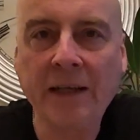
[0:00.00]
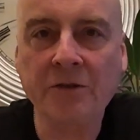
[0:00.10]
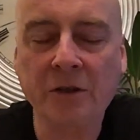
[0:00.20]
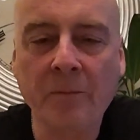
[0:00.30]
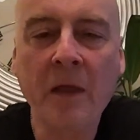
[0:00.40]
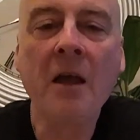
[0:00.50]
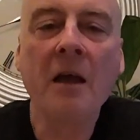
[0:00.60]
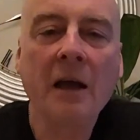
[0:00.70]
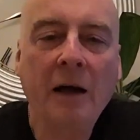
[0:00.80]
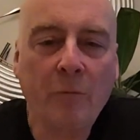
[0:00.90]
So
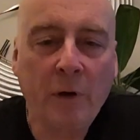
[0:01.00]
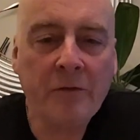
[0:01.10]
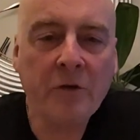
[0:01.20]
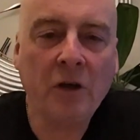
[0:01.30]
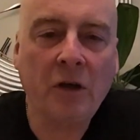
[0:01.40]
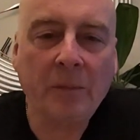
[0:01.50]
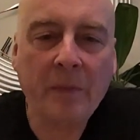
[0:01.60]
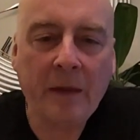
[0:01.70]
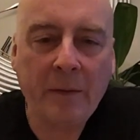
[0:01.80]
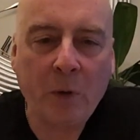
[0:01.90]
we've got
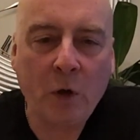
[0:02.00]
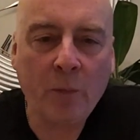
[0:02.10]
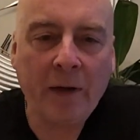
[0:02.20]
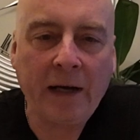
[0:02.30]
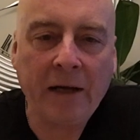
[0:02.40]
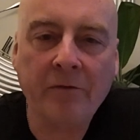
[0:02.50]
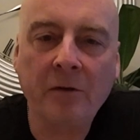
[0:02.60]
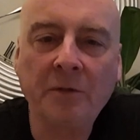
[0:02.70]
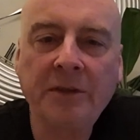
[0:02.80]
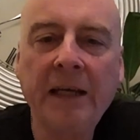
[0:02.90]
pork pie
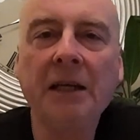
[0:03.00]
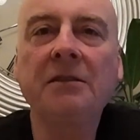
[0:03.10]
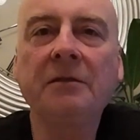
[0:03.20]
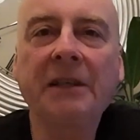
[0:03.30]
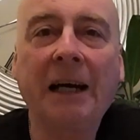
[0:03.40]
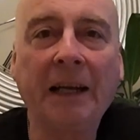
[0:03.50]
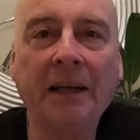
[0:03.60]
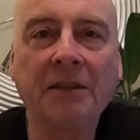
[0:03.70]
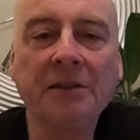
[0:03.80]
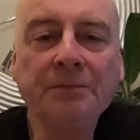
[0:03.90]
from Taylor's of
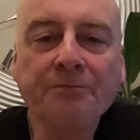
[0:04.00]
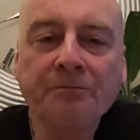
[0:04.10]
Darlington,